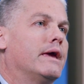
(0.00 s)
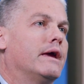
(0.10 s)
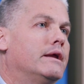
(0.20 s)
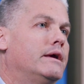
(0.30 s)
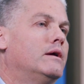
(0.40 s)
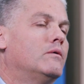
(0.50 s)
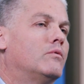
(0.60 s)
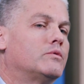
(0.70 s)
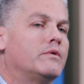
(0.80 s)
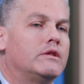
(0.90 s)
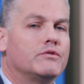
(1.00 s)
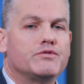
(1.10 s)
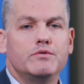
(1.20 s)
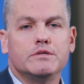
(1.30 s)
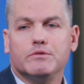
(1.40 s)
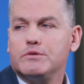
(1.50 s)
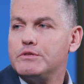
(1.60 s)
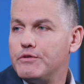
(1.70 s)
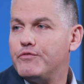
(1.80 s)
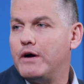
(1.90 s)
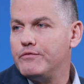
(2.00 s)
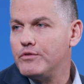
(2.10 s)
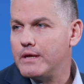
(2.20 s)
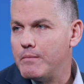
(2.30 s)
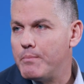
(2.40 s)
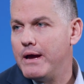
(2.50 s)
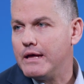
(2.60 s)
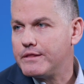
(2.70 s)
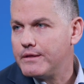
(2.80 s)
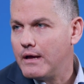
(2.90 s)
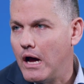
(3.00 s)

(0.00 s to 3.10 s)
And here, what we need to do is to, to, define for them a path,